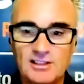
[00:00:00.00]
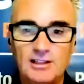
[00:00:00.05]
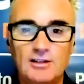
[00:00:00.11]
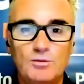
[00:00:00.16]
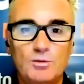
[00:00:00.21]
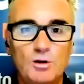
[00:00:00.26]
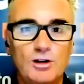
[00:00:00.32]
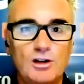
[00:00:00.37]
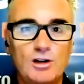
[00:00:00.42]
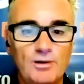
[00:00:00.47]
in and
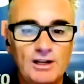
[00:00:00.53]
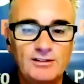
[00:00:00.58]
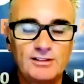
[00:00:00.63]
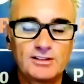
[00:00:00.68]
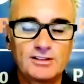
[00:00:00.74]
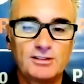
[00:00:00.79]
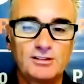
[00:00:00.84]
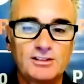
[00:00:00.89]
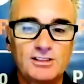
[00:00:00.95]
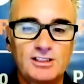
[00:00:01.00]
walk yeah. around and
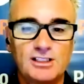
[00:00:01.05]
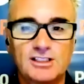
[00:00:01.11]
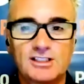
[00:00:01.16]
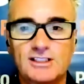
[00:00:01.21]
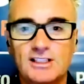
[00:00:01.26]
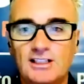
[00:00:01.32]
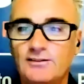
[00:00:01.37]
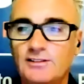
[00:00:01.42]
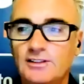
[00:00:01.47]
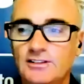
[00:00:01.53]
talk to
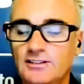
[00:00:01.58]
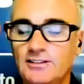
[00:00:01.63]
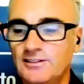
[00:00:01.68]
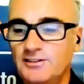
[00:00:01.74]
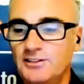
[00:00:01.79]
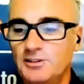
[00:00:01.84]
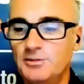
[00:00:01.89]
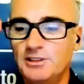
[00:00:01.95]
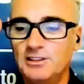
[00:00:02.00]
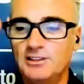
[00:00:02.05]
yourself. You don't
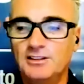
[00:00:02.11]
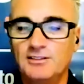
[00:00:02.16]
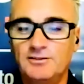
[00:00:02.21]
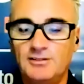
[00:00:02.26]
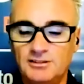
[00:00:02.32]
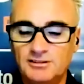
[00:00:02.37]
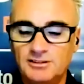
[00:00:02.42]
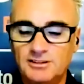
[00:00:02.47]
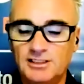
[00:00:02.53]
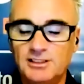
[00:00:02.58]
have to be on the
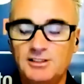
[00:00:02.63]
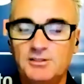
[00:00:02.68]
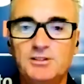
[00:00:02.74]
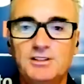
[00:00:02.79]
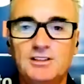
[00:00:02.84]
phone to anyone.